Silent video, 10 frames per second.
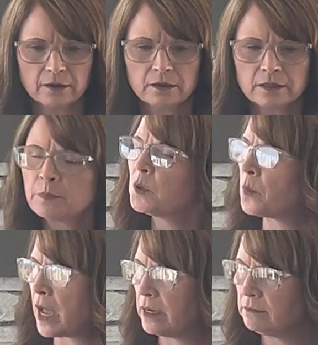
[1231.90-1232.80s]
Number
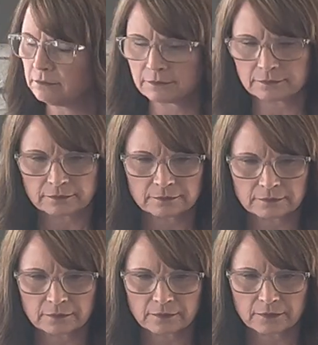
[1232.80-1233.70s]
one,
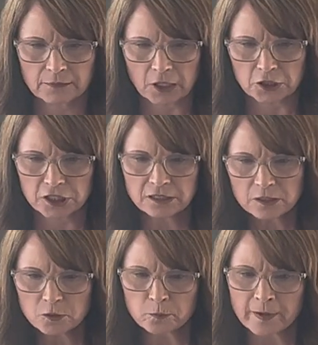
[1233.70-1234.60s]

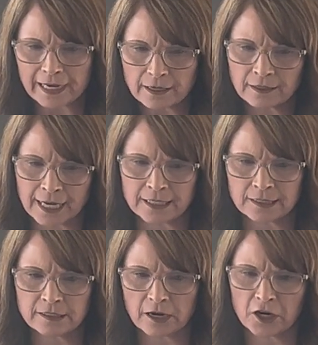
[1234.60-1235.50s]
Jesus
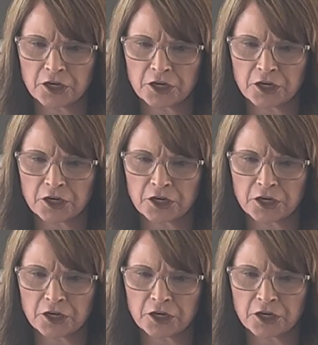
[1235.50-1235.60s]
recognizes our